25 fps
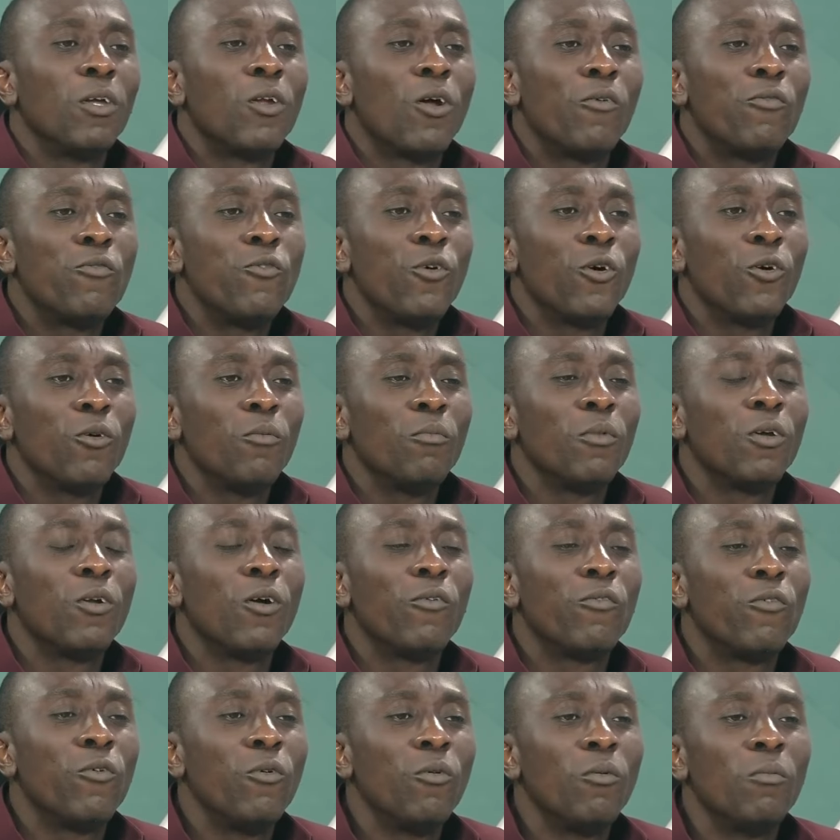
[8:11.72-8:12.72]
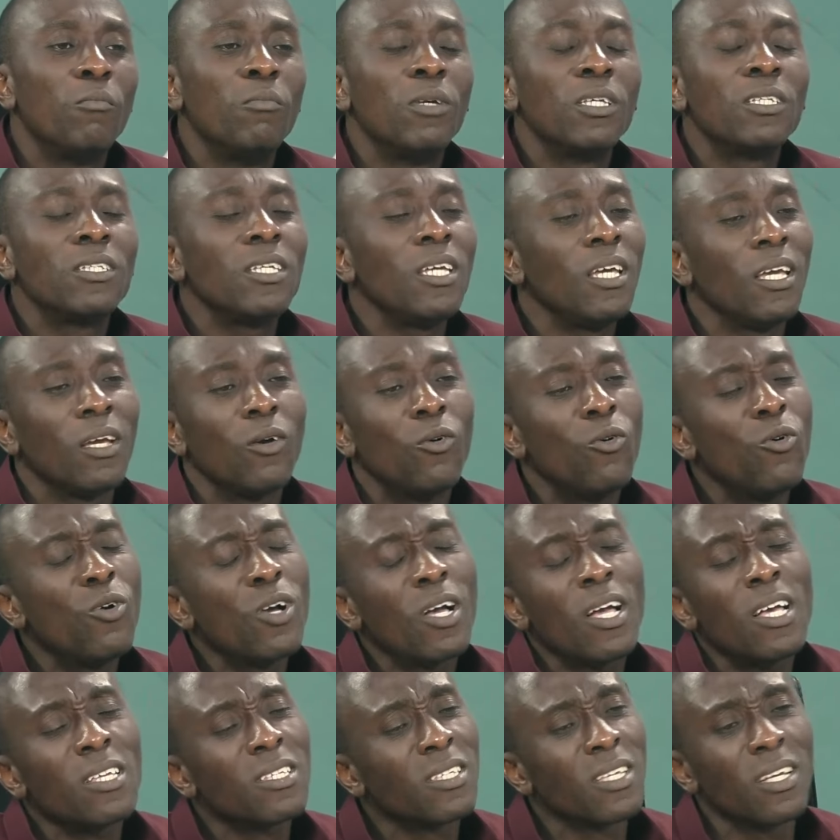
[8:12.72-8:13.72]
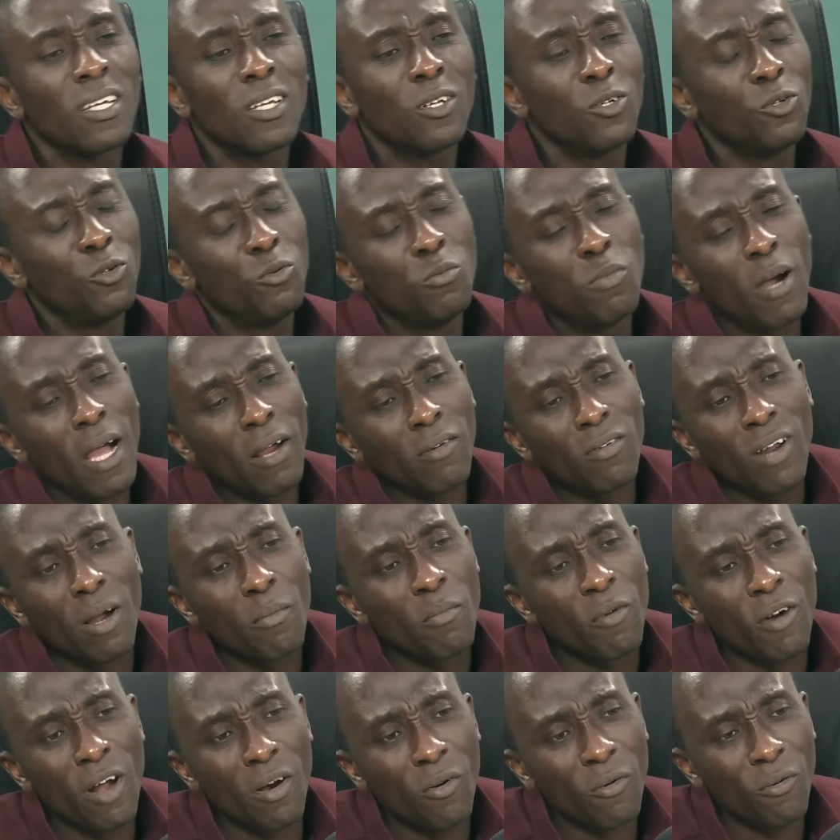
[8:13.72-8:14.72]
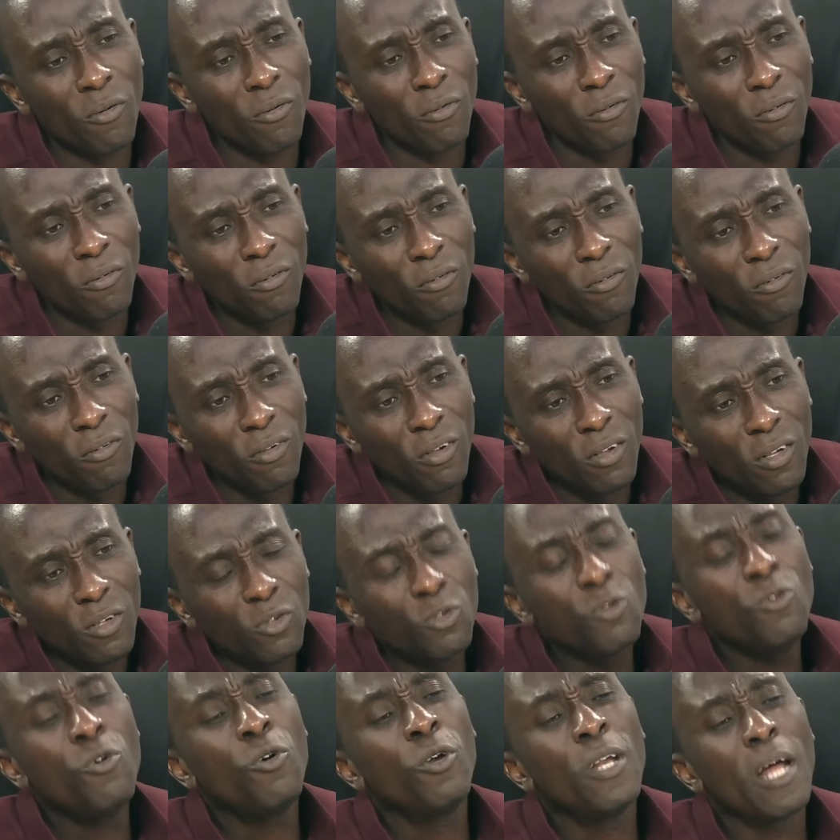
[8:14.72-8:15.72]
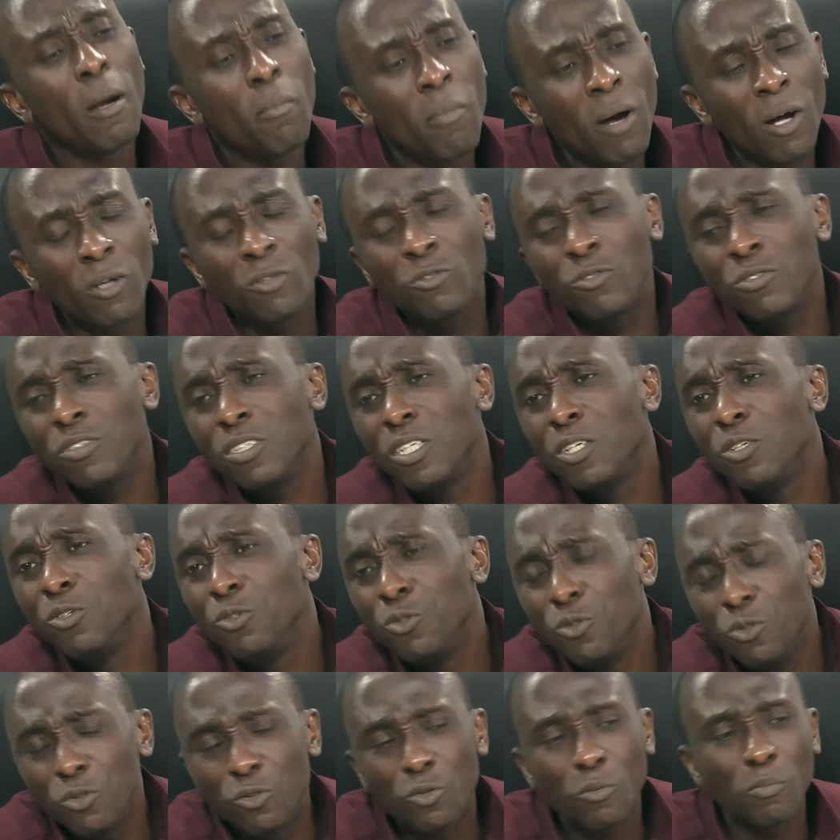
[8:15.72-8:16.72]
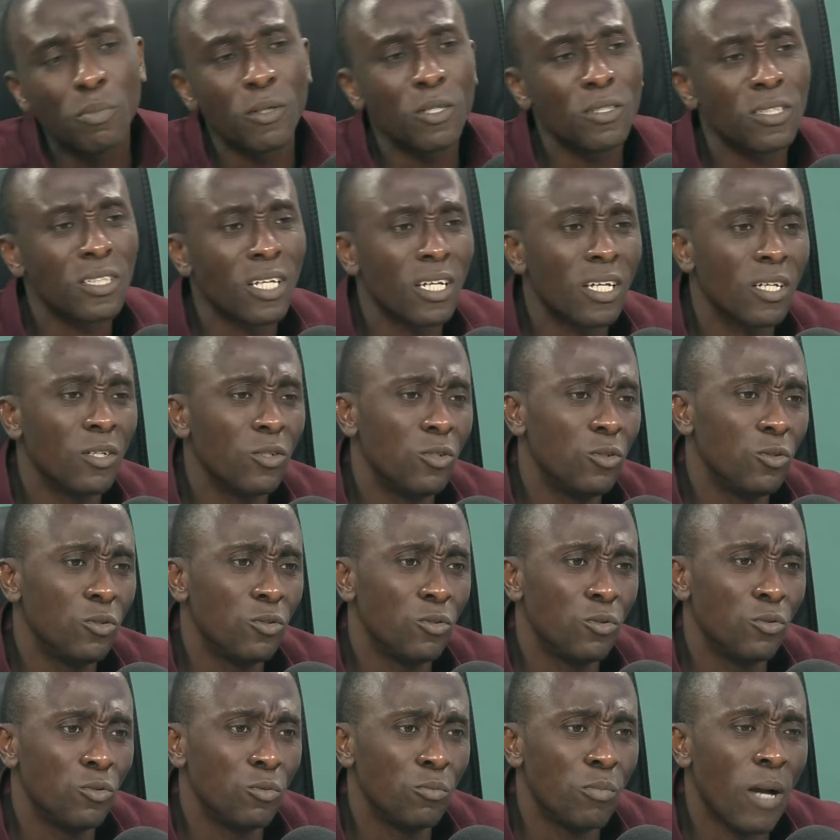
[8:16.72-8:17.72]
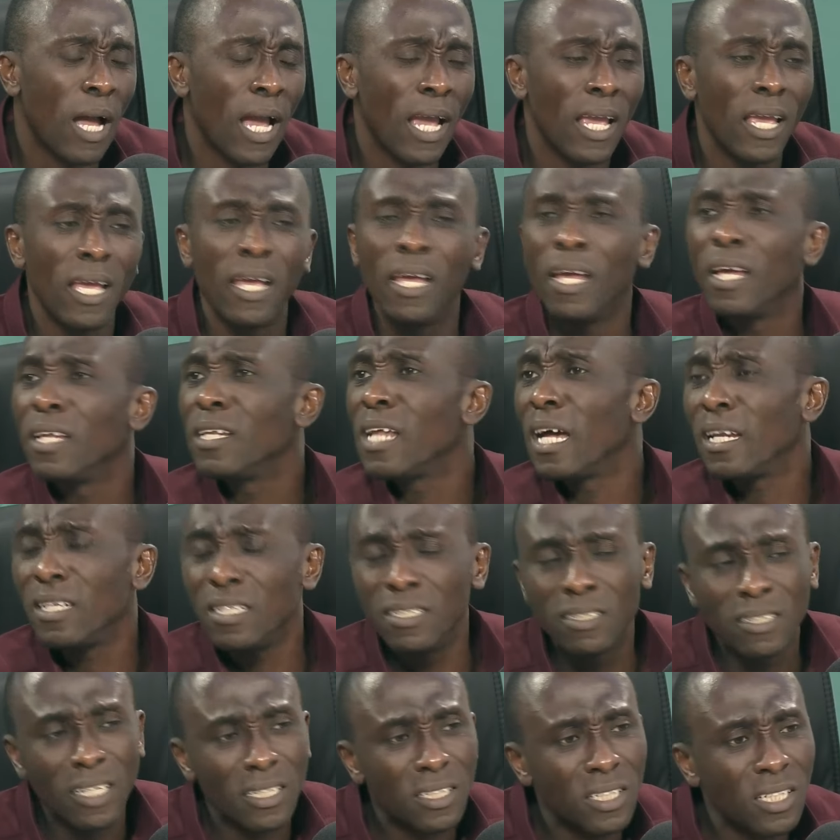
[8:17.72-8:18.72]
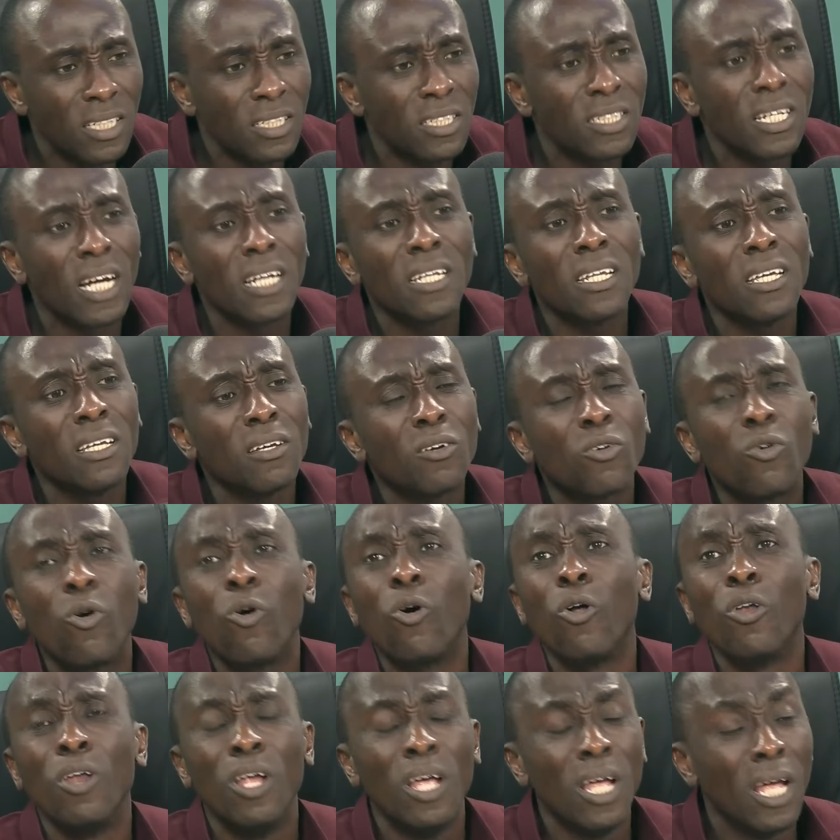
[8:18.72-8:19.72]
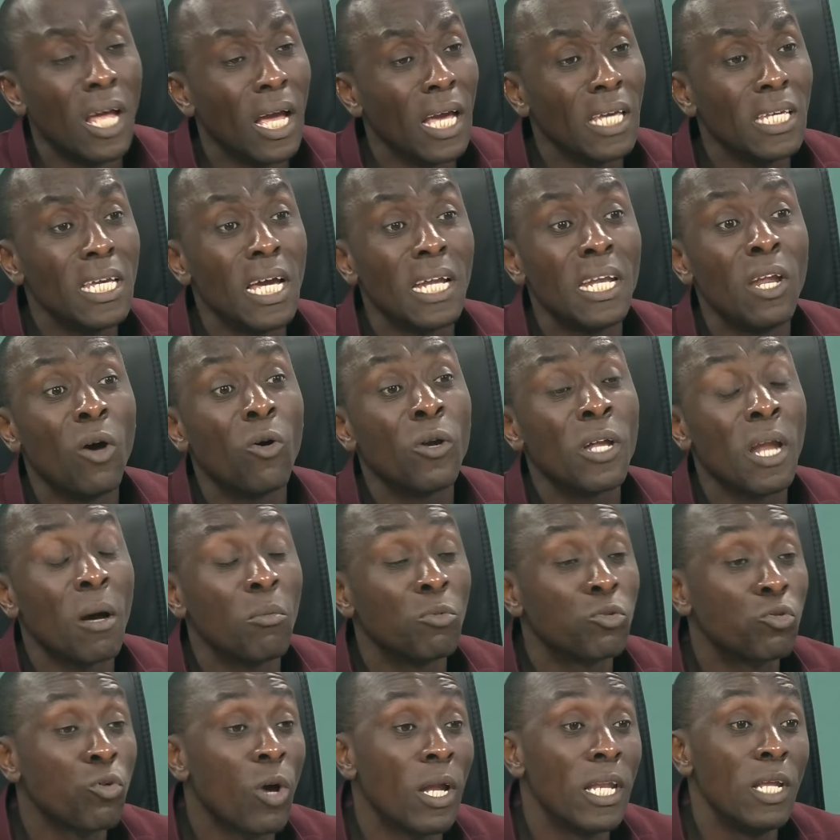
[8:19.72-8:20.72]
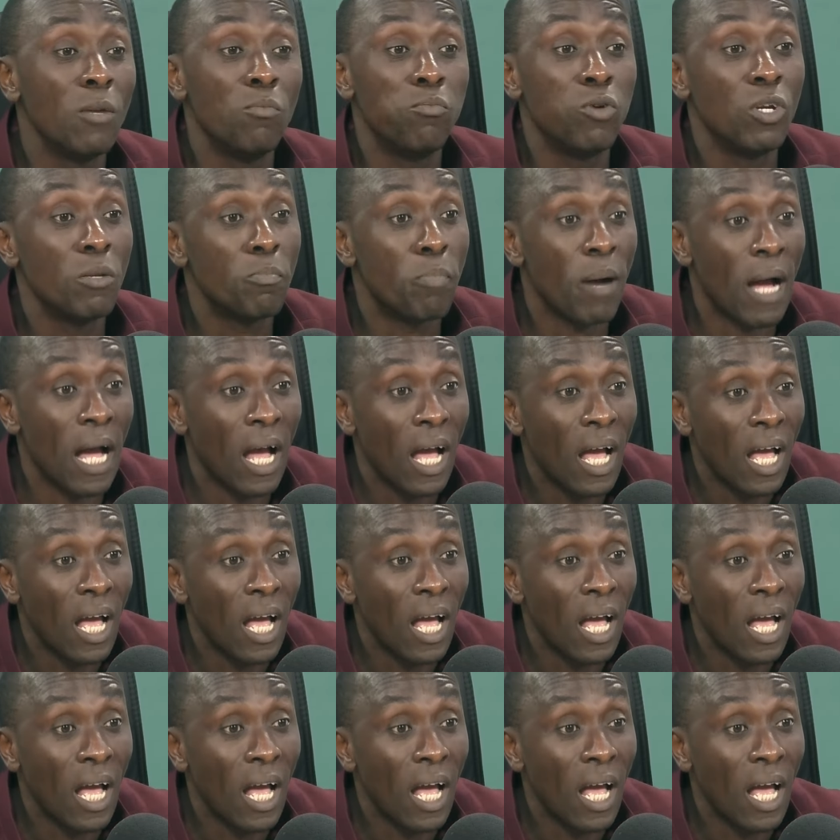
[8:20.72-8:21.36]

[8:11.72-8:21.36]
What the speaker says: Medofwe. Me say, "O ka Circle Dubai kram raho." Do you know the amount they used to build Circle Dubai? That interchange that they call now nam so anebu nipa.